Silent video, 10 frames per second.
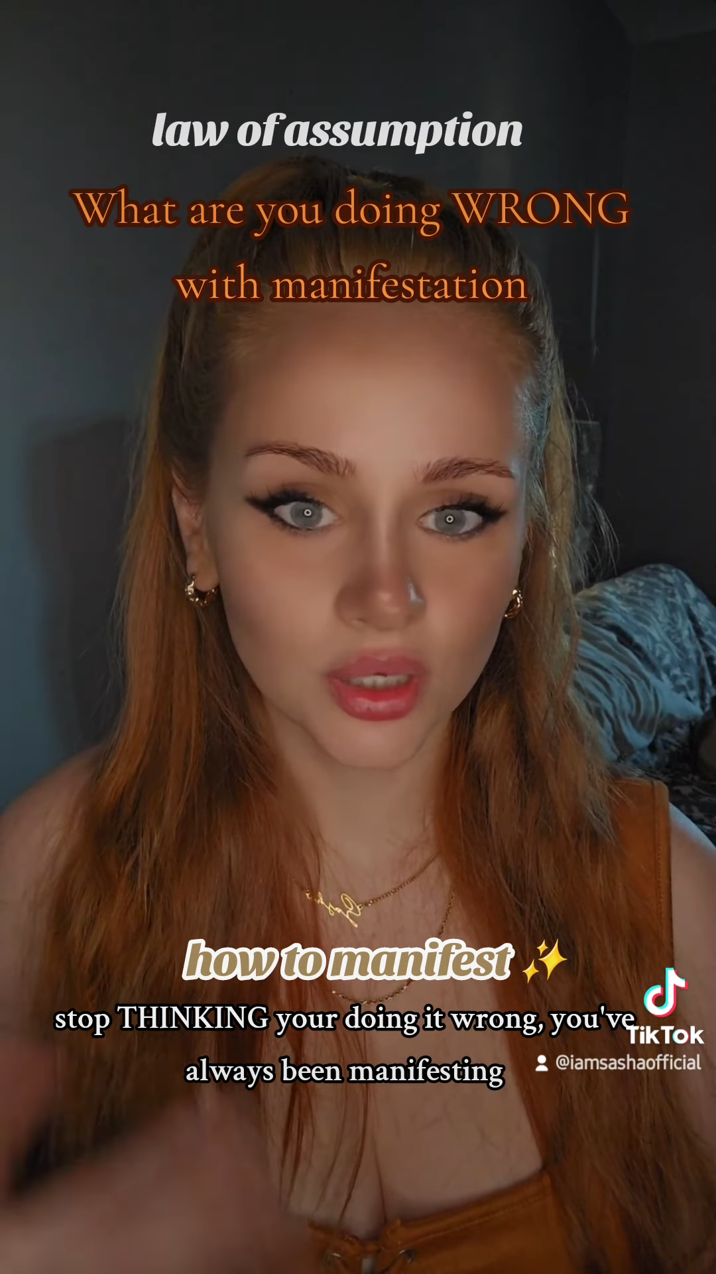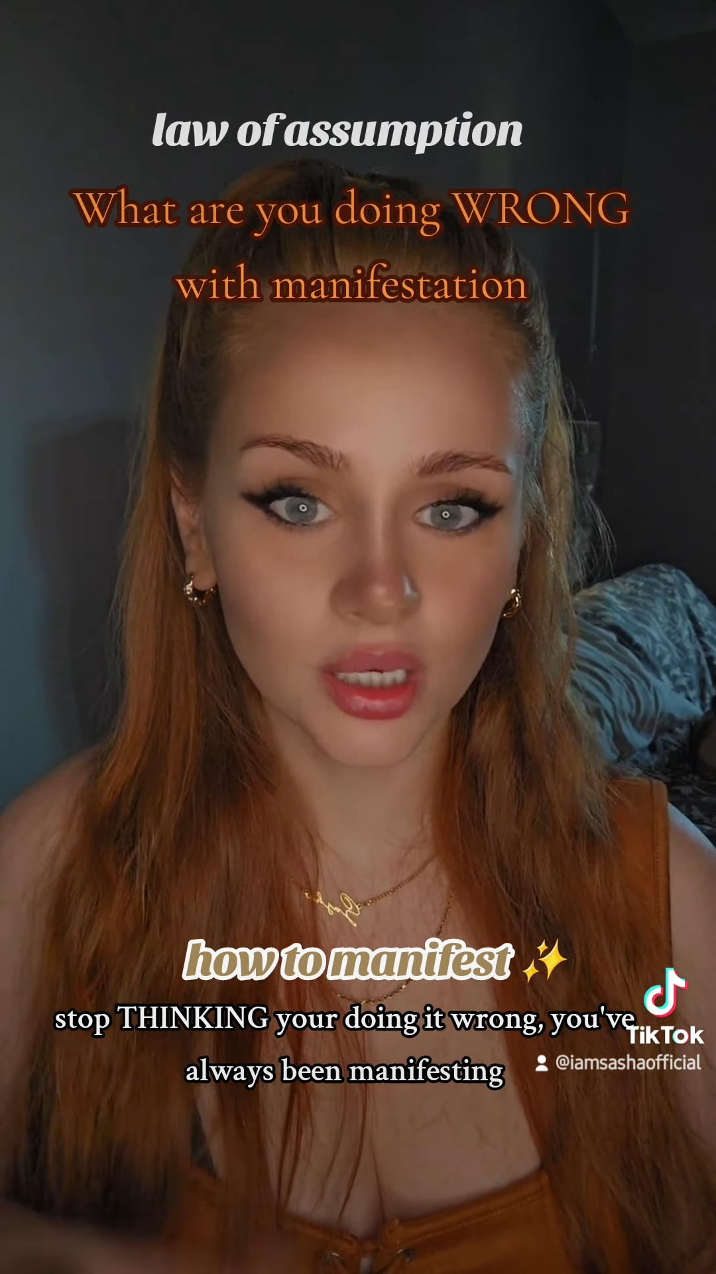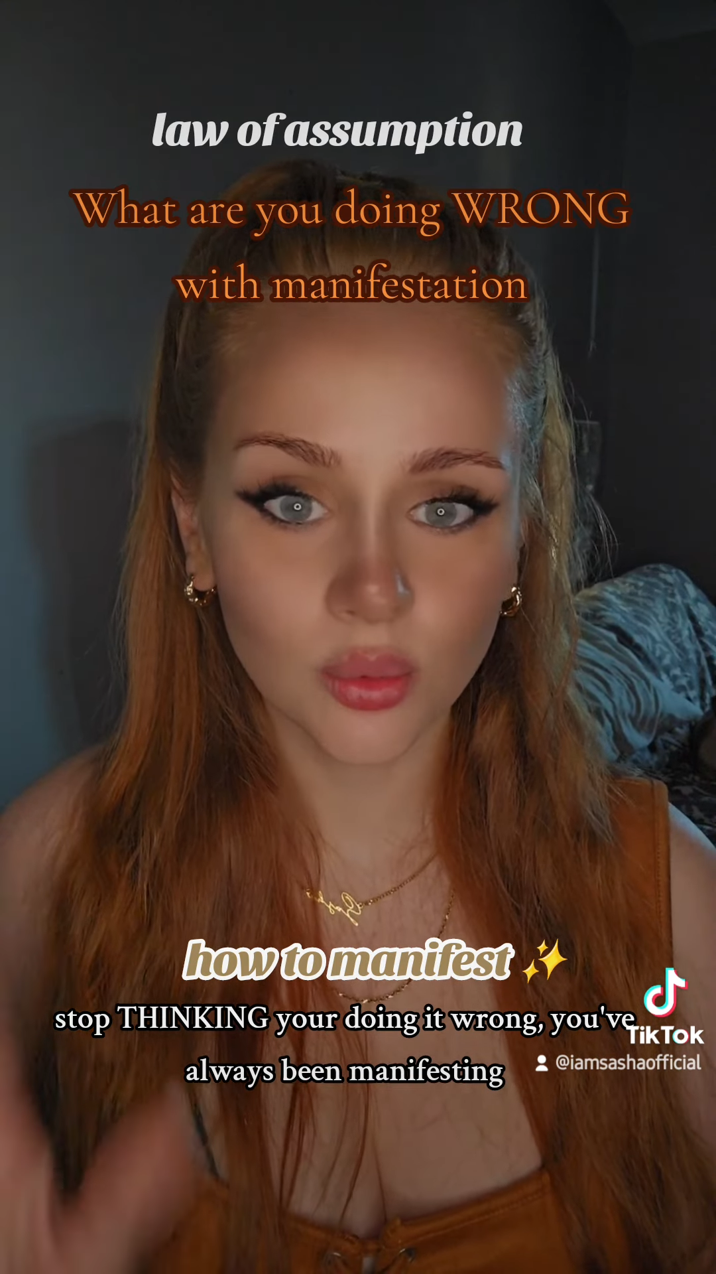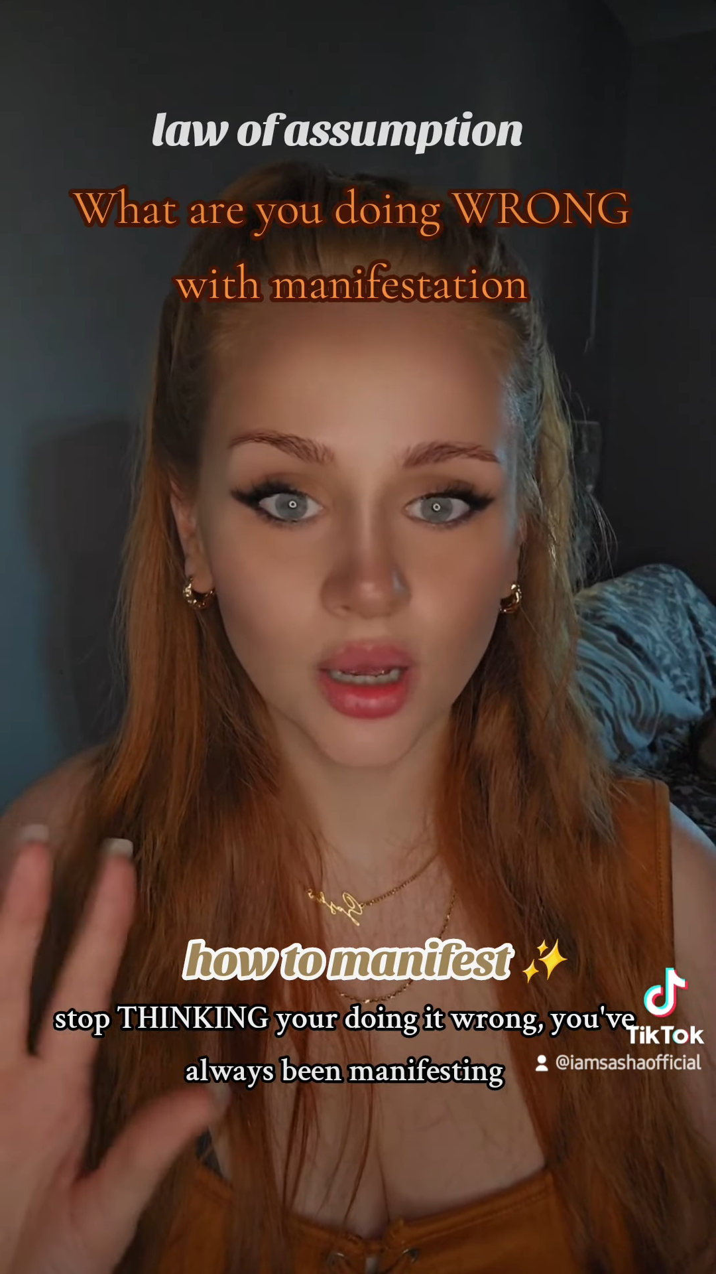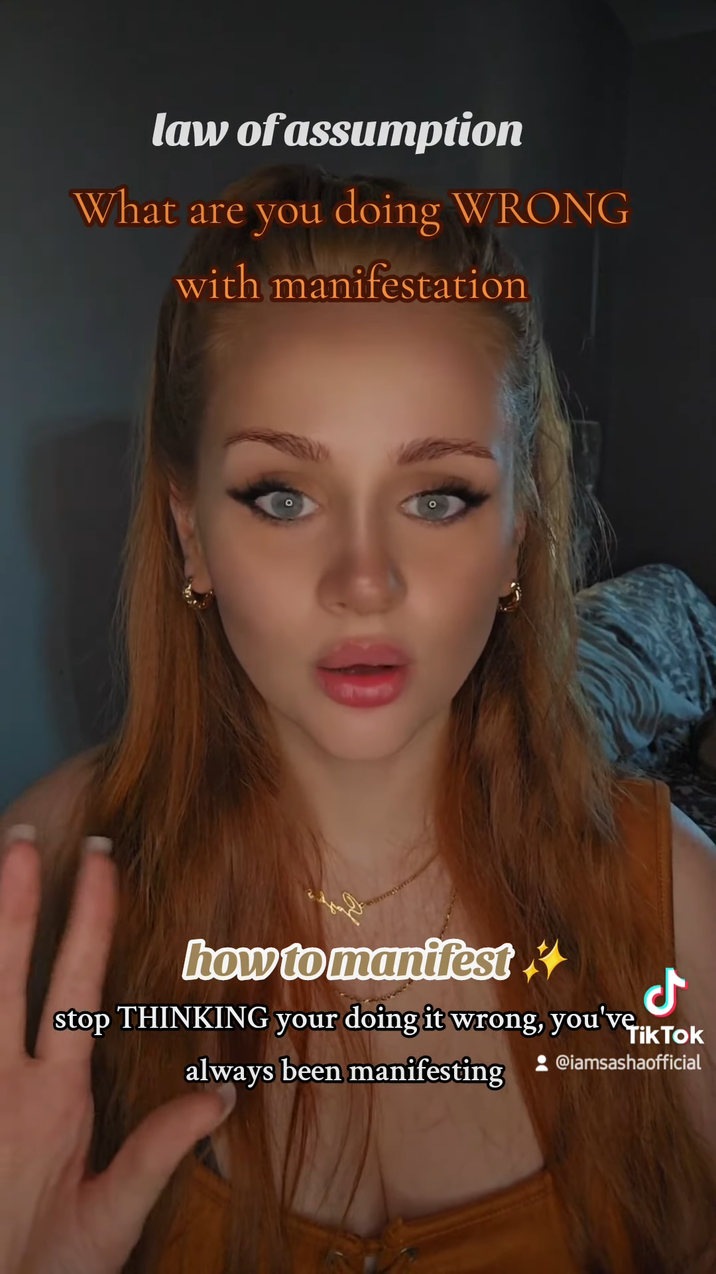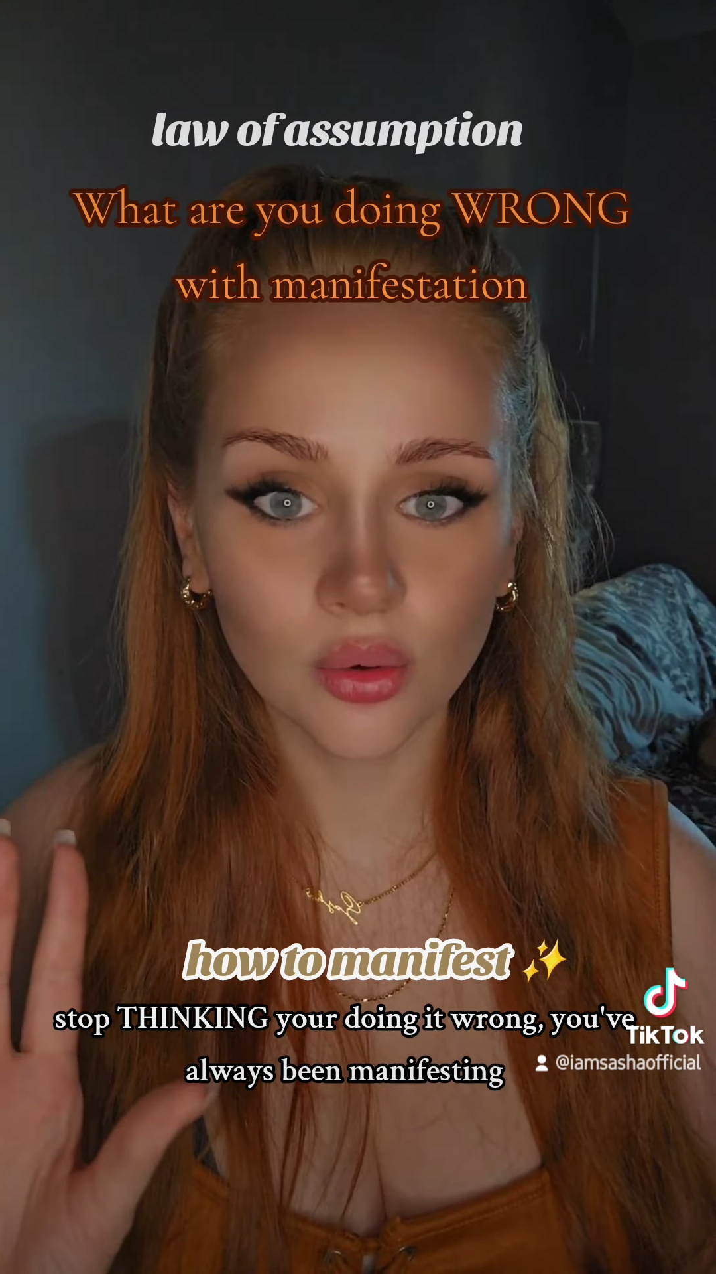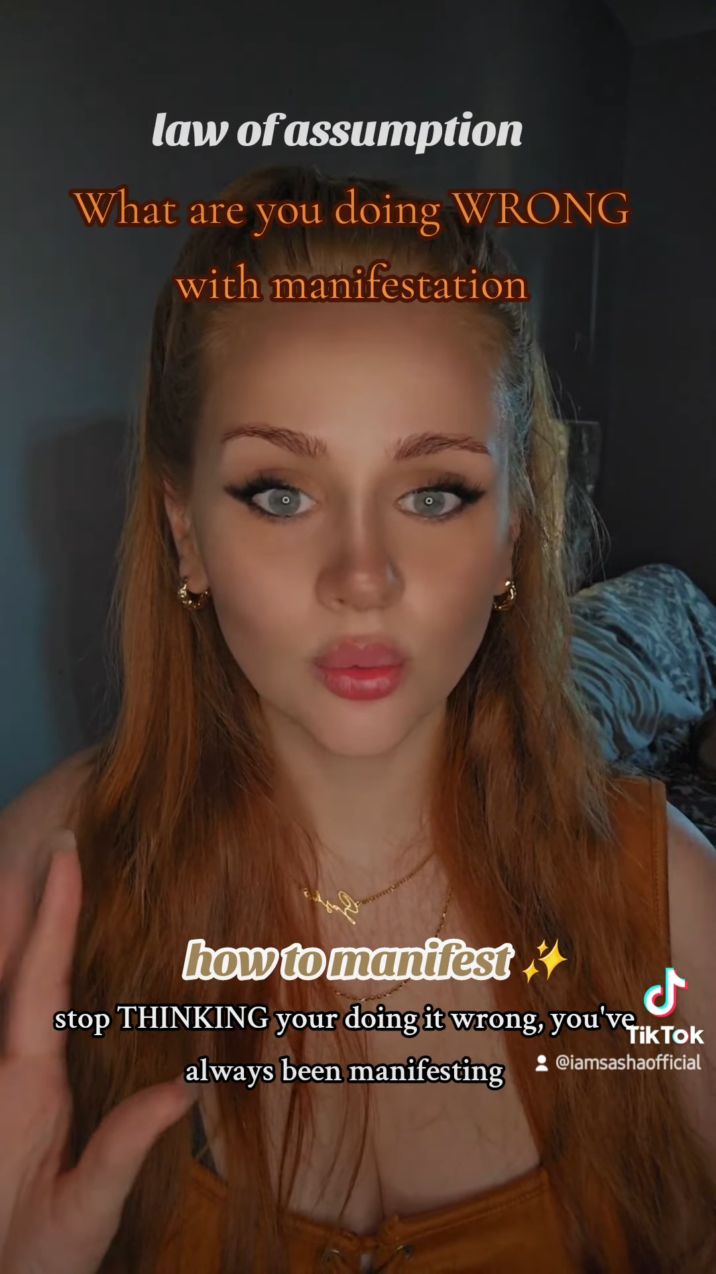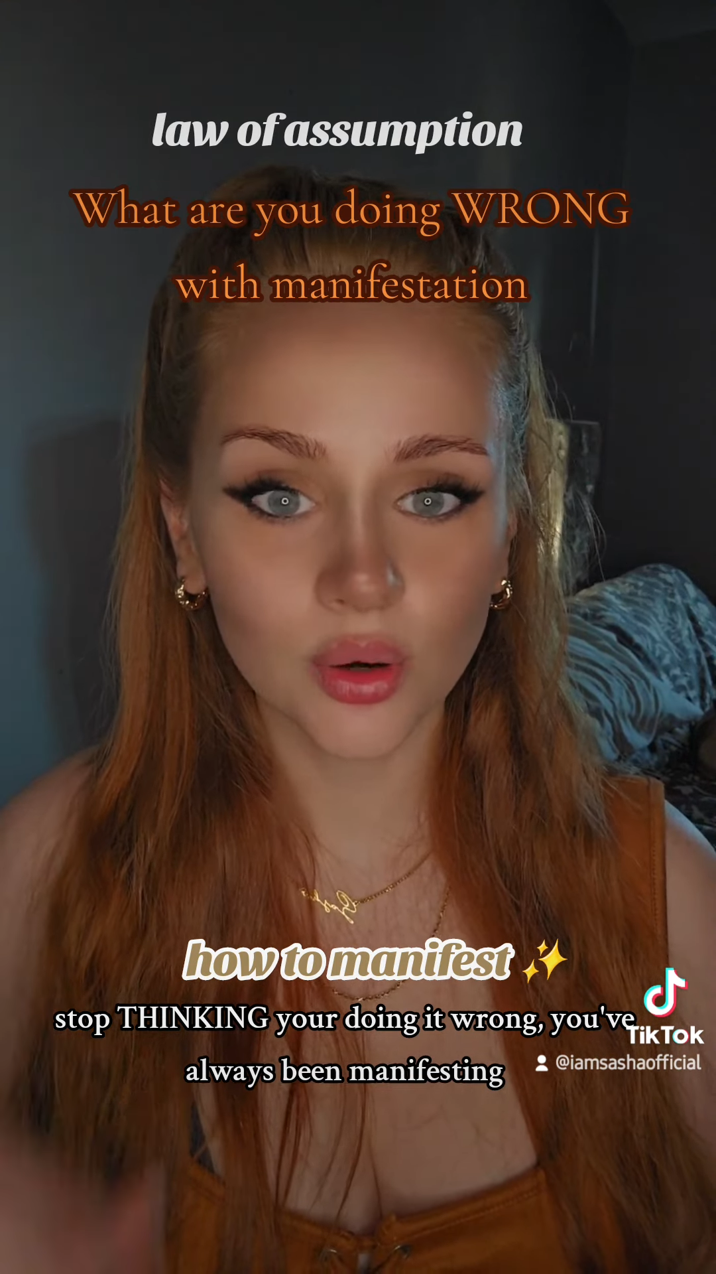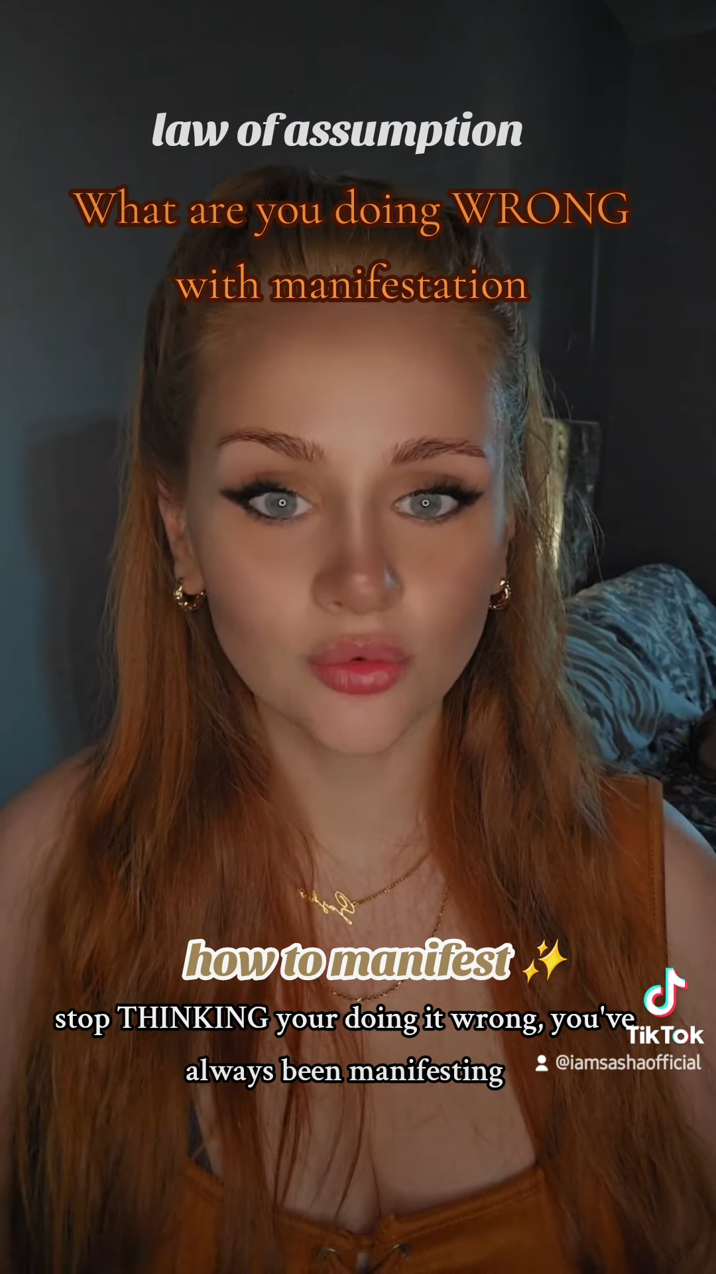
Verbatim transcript: 3D world